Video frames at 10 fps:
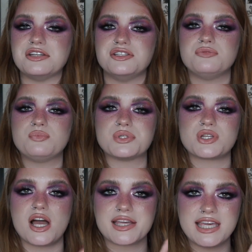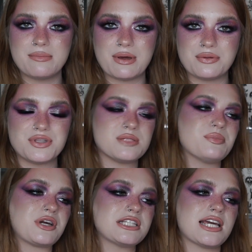I was talking about this
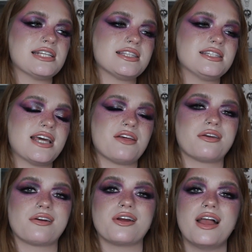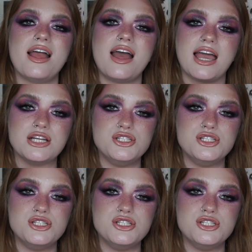book, Ties That Tether. I